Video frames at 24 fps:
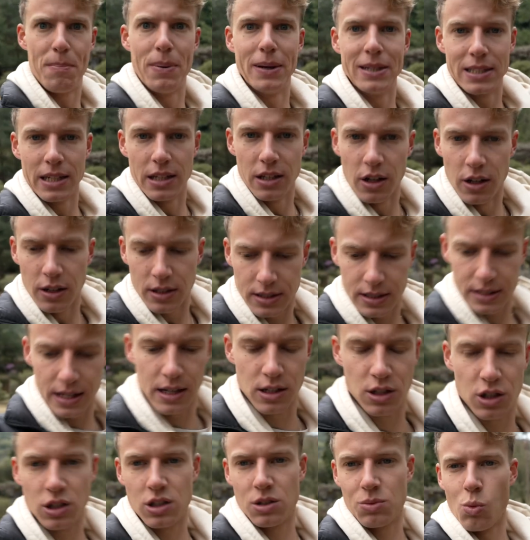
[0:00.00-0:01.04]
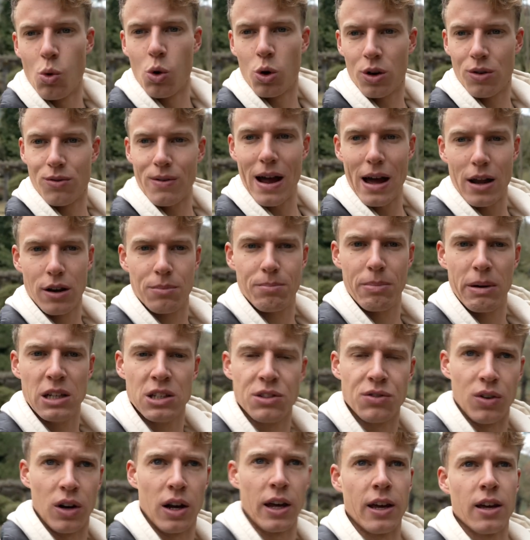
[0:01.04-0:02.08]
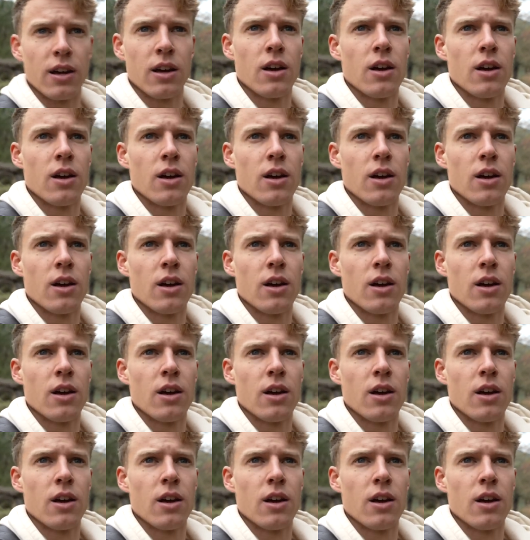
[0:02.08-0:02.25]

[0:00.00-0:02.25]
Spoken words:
busyness and just walk around peacefully,